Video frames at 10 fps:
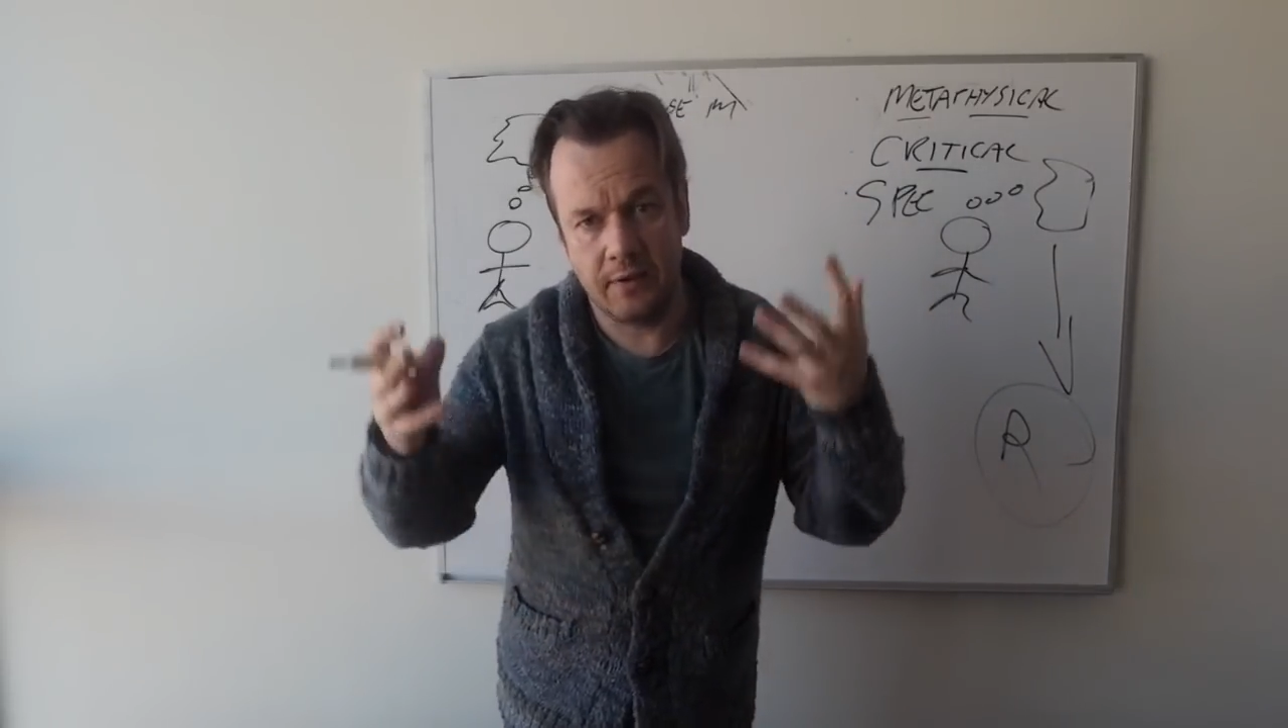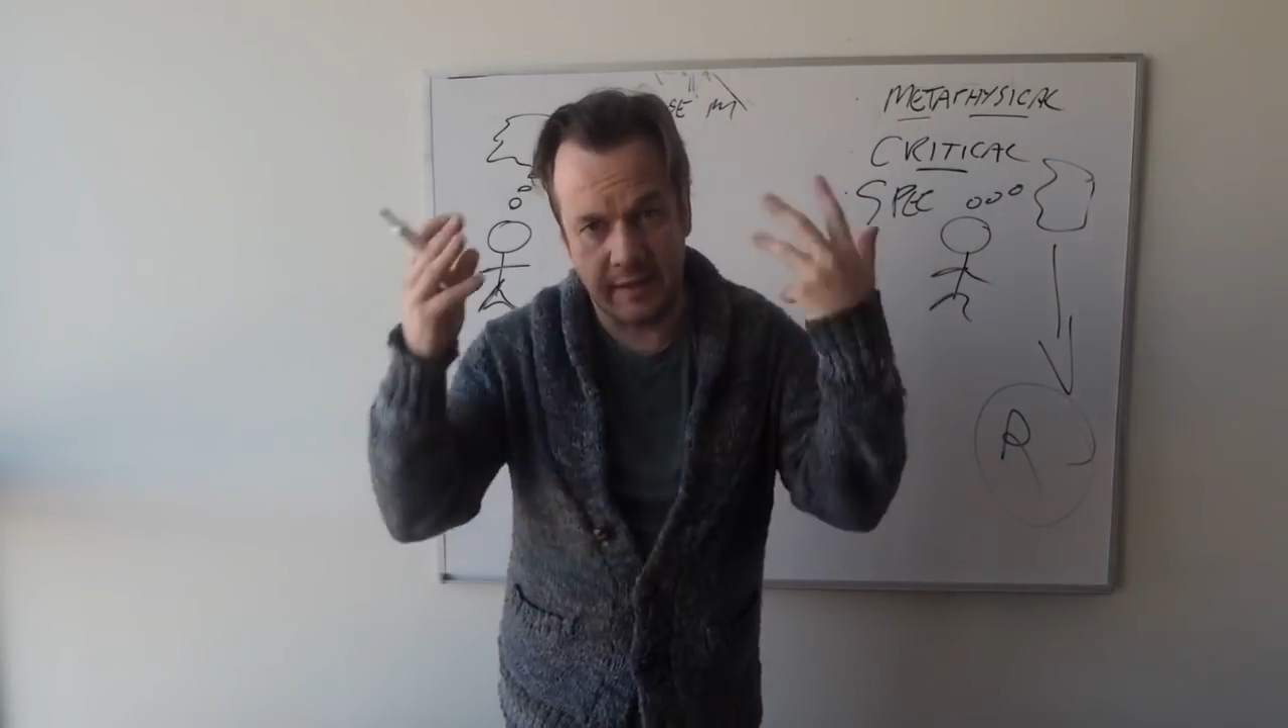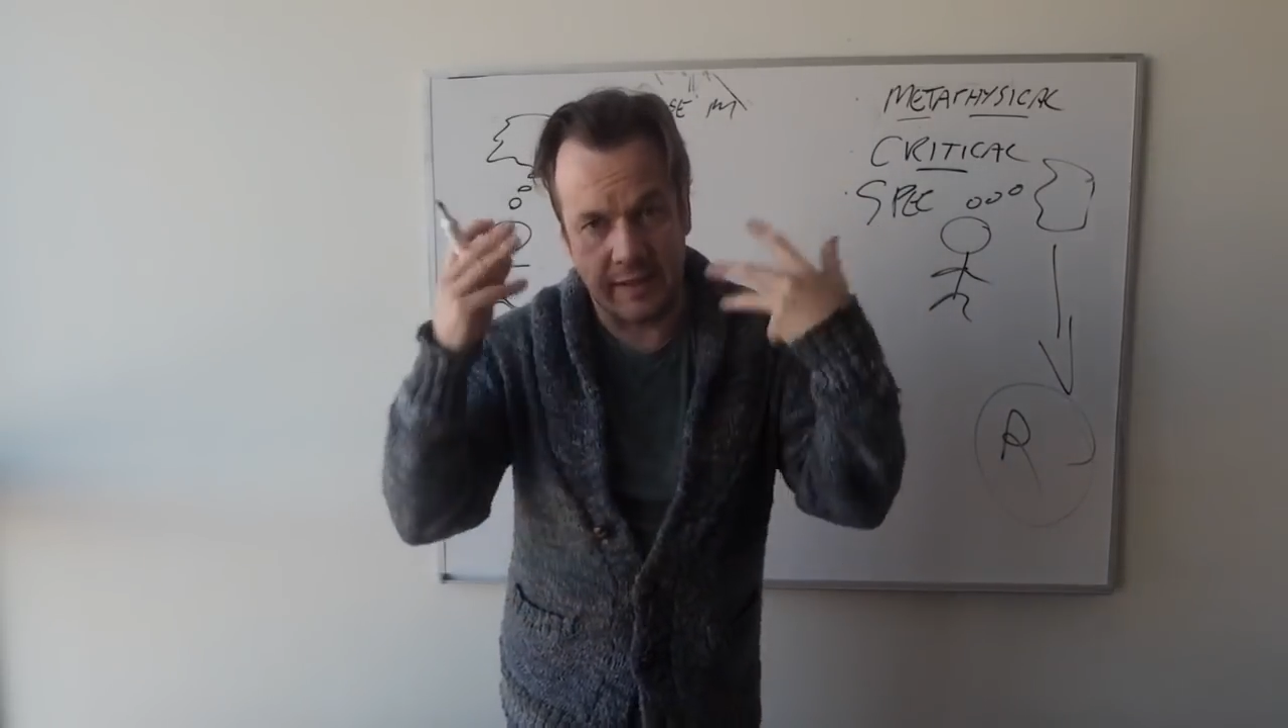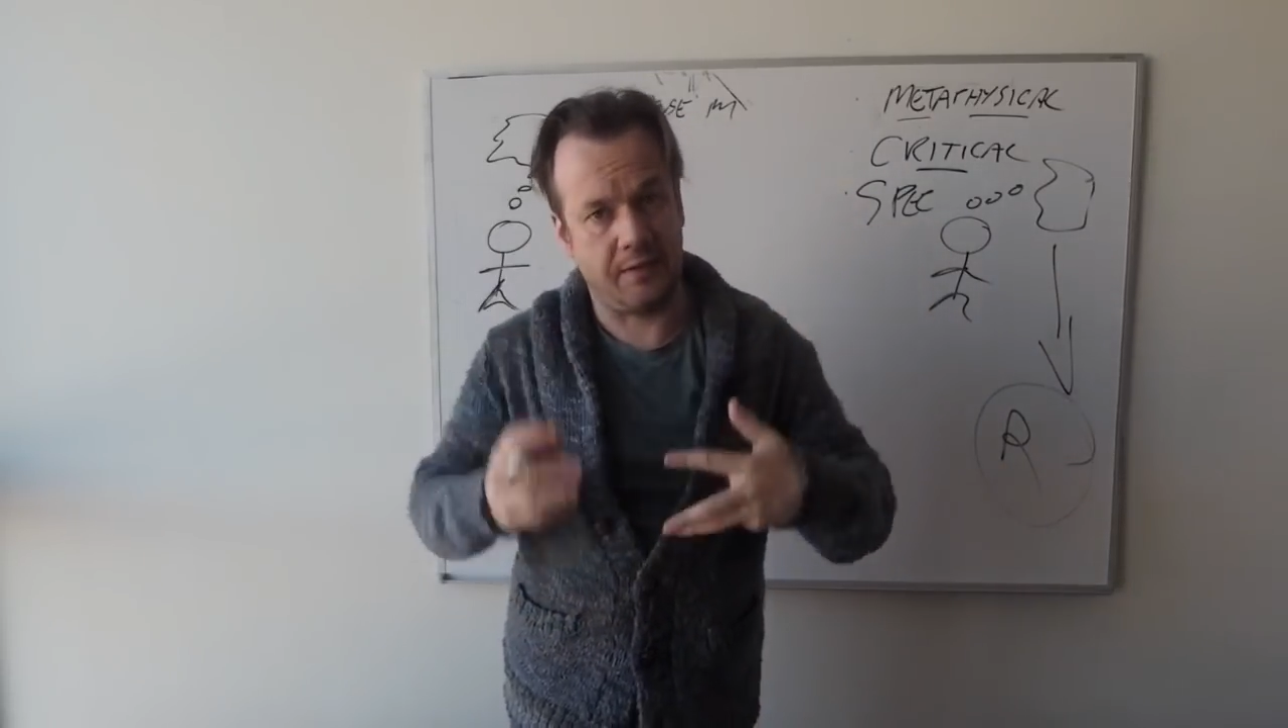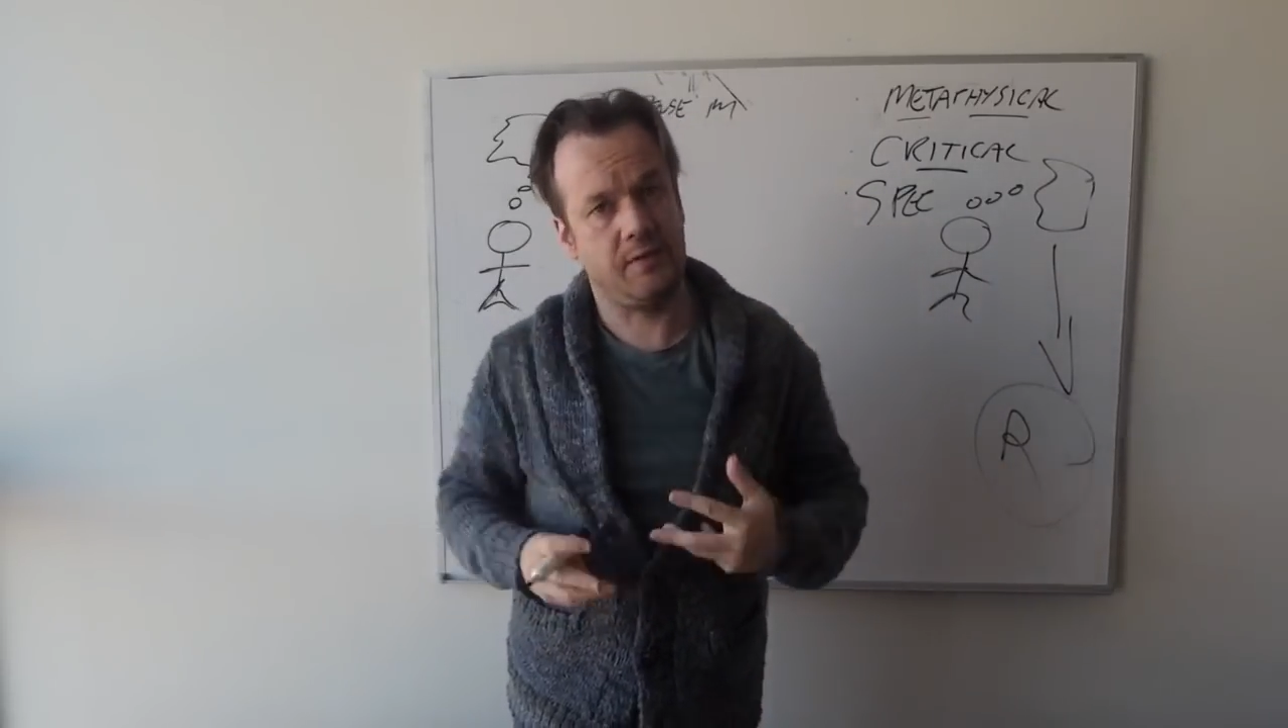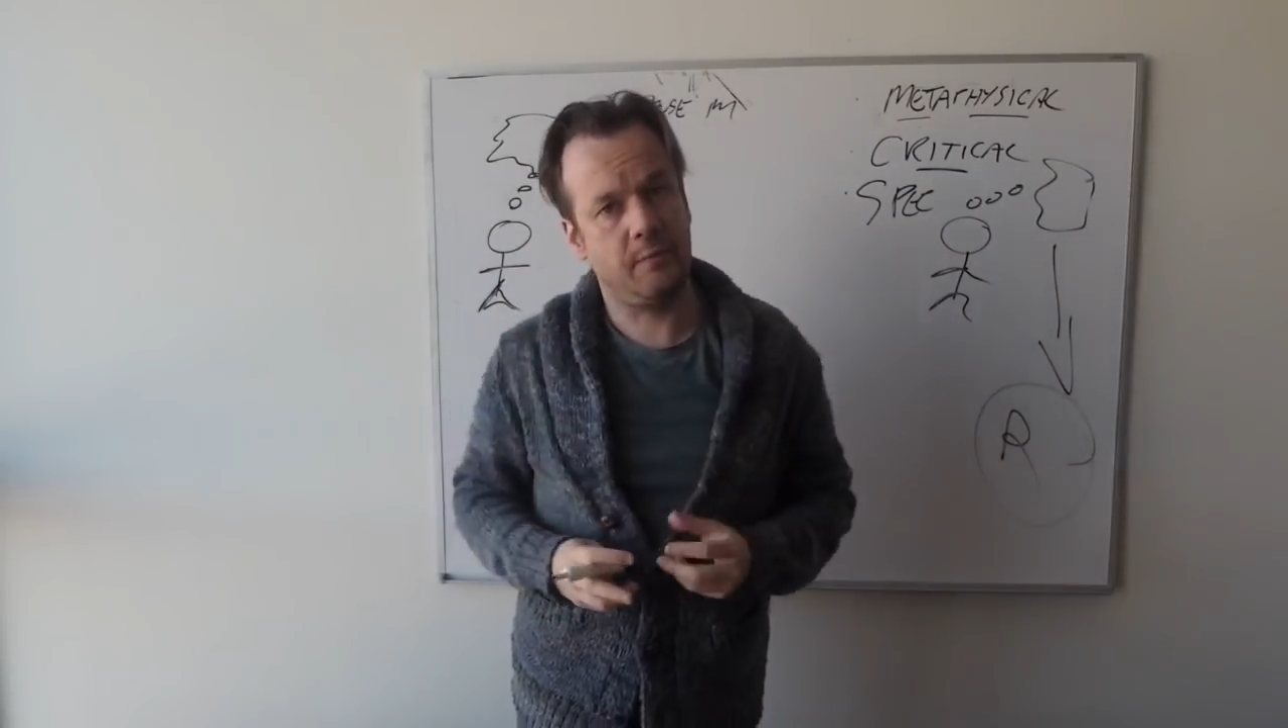the sense